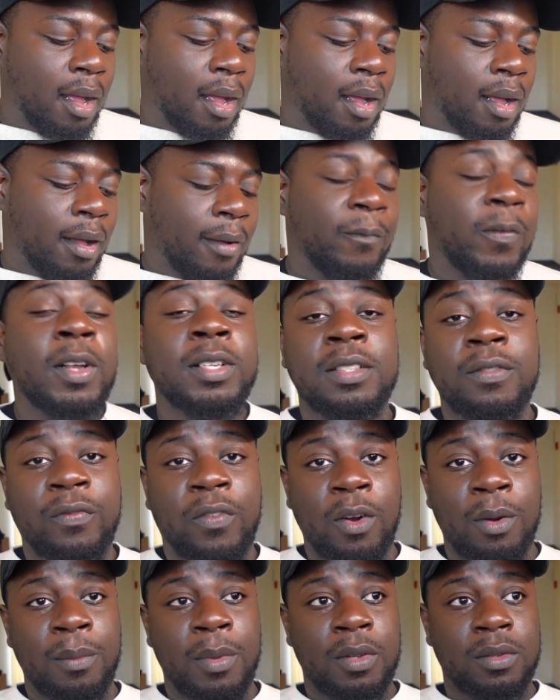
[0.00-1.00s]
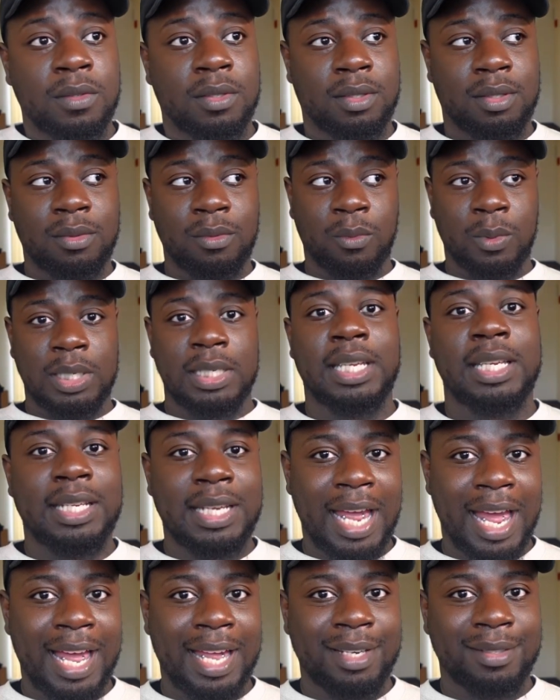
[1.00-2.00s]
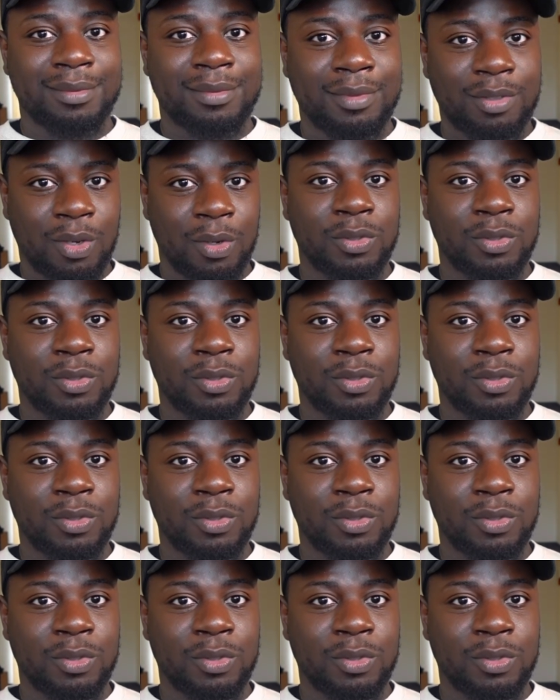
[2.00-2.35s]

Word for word: Um, first and foremost, we did not